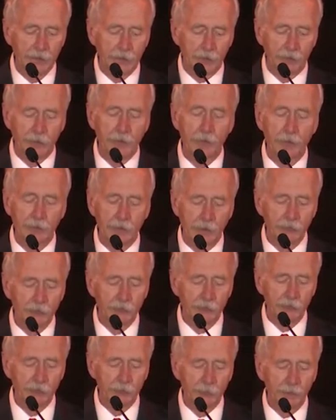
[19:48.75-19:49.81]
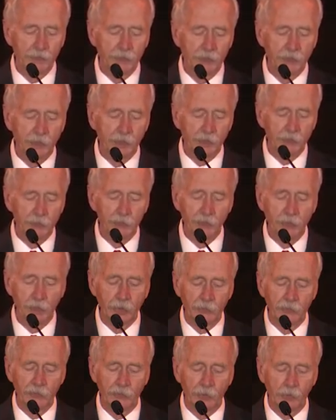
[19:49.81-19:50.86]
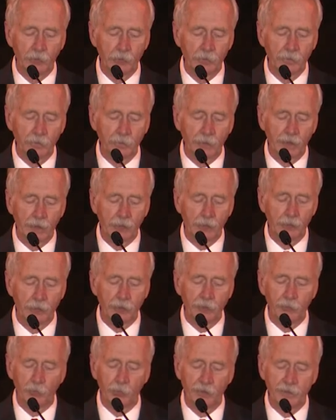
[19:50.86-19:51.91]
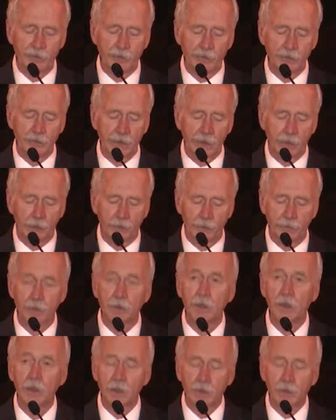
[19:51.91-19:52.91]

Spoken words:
The International Space Station has shown the power of working together.